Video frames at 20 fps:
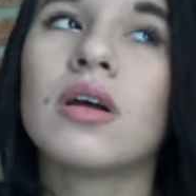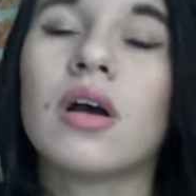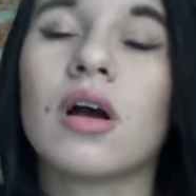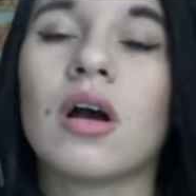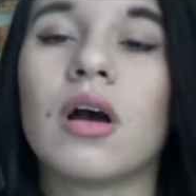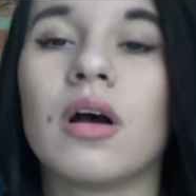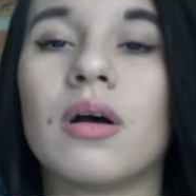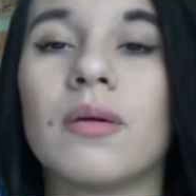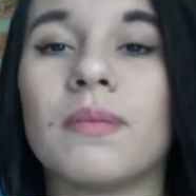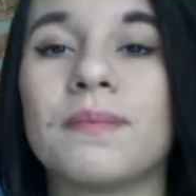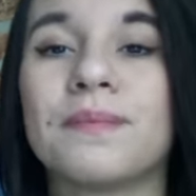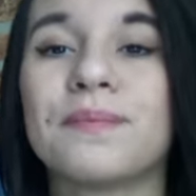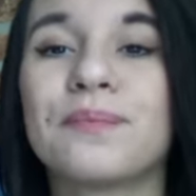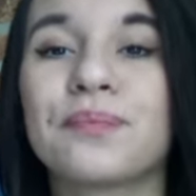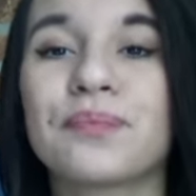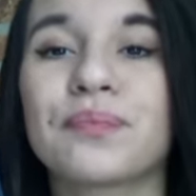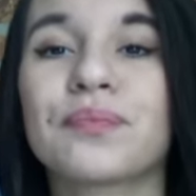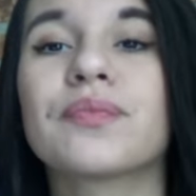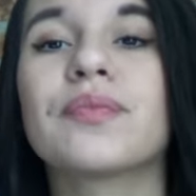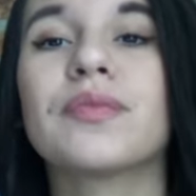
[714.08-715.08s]

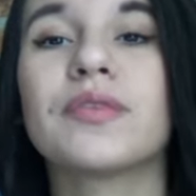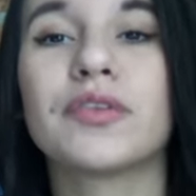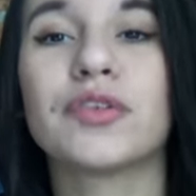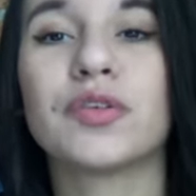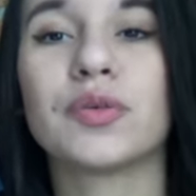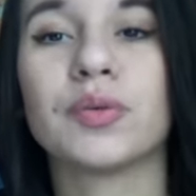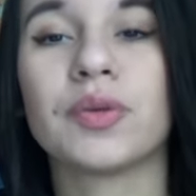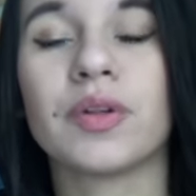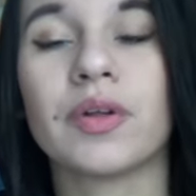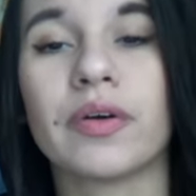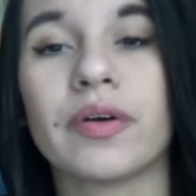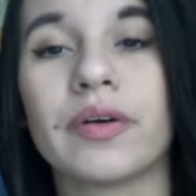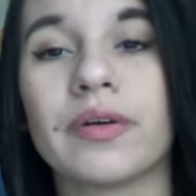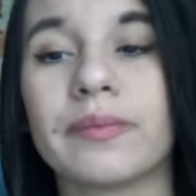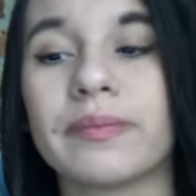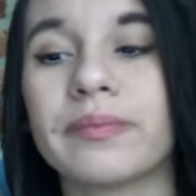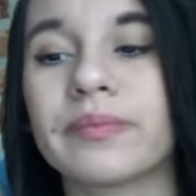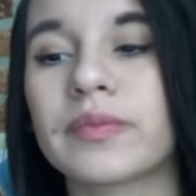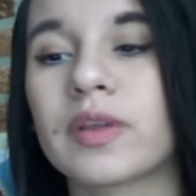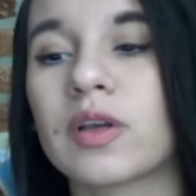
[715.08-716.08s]
to the
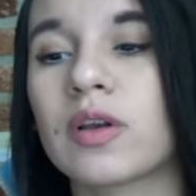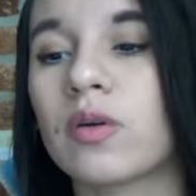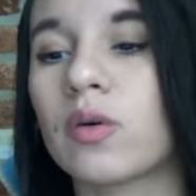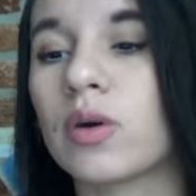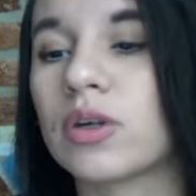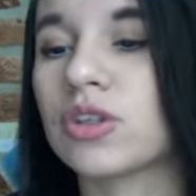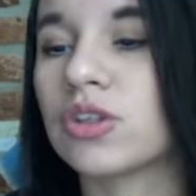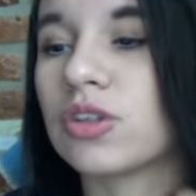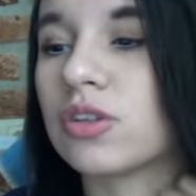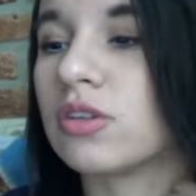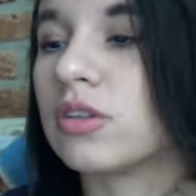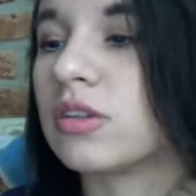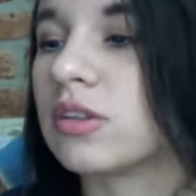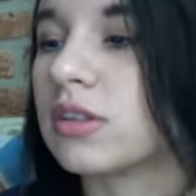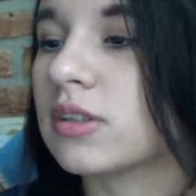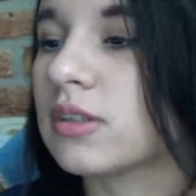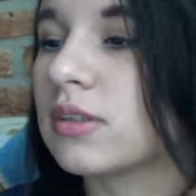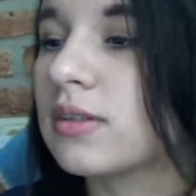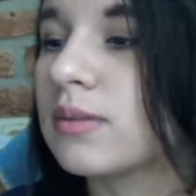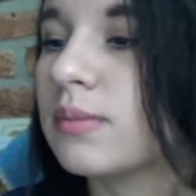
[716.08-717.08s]

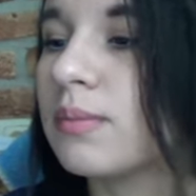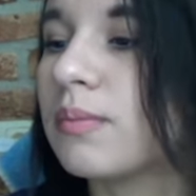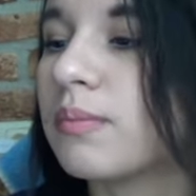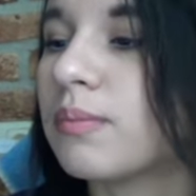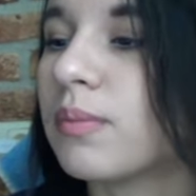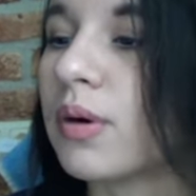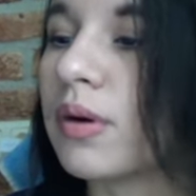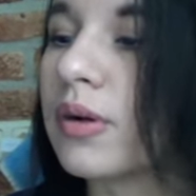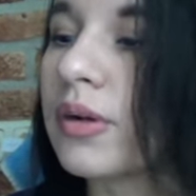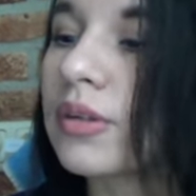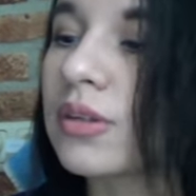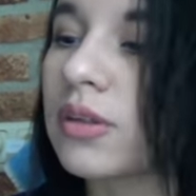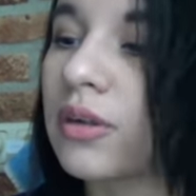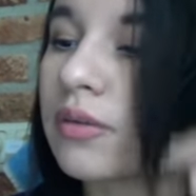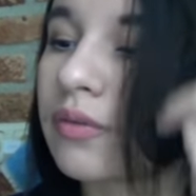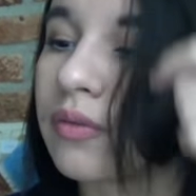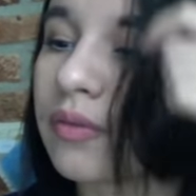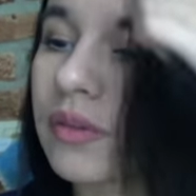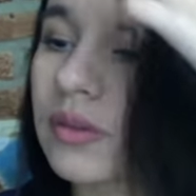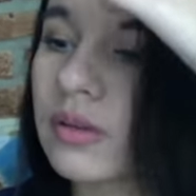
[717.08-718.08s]
questions part
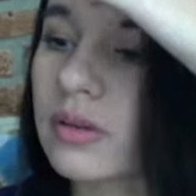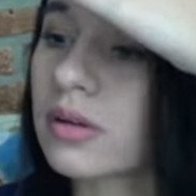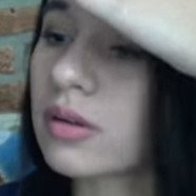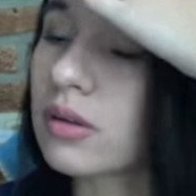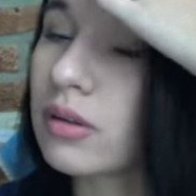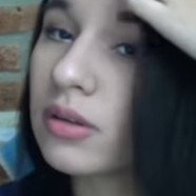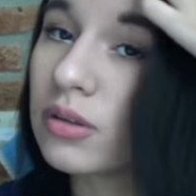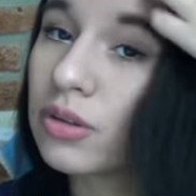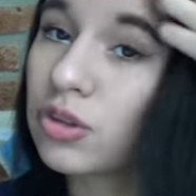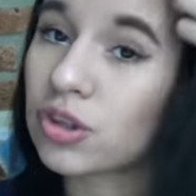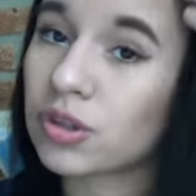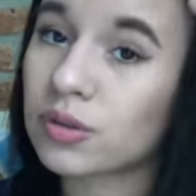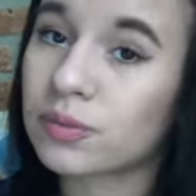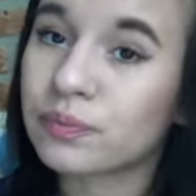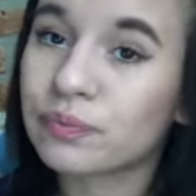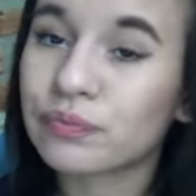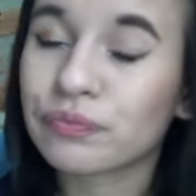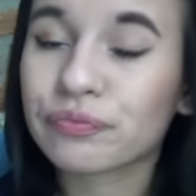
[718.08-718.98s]
of the show.